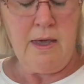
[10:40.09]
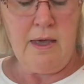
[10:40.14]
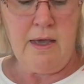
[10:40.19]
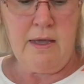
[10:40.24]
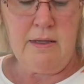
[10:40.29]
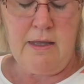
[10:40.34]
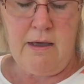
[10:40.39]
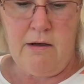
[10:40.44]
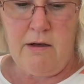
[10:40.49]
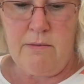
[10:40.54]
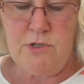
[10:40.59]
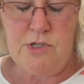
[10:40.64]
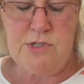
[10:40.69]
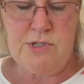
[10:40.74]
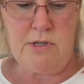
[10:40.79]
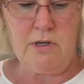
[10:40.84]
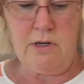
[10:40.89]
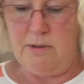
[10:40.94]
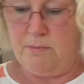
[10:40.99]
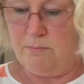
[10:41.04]
And now I'm
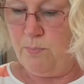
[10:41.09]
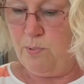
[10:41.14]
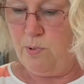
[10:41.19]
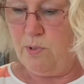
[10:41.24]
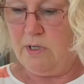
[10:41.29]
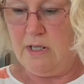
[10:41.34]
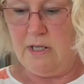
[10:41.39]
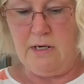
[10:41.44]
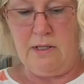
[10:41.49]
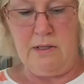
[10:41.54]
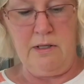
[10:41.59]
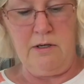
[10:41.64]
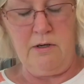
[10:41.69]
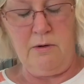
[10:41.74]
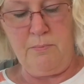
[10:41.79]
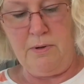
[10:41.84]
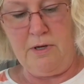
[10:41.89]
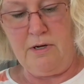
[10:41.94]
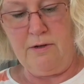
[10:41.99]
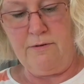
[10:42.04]
just going to put in a little
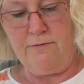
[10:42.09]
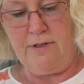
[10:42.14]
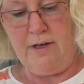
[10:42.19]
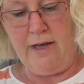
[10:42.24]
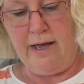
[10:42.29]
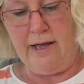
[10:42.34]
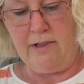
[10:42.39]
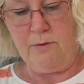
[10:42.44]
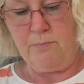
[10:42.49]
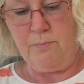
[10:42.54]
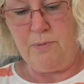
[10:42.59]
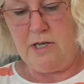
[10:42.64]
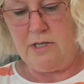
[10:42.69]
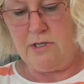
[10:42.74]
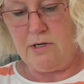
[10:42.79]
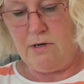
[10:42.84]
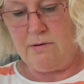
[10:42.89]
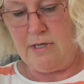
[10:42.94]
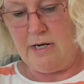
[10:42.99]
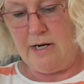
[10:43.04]
bit of the
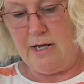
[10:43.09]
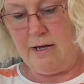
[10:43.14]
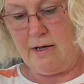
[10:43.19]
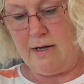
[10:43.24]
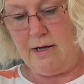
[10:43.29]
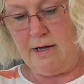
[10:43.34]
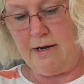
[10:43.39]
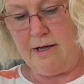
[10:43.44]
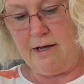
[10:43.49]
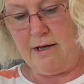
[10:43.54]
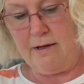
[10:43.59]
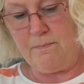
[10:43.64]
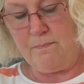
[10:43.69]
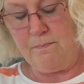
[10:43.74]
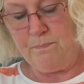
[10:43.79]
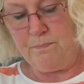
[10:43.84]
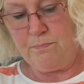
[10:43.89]
jalapeno that I cut up.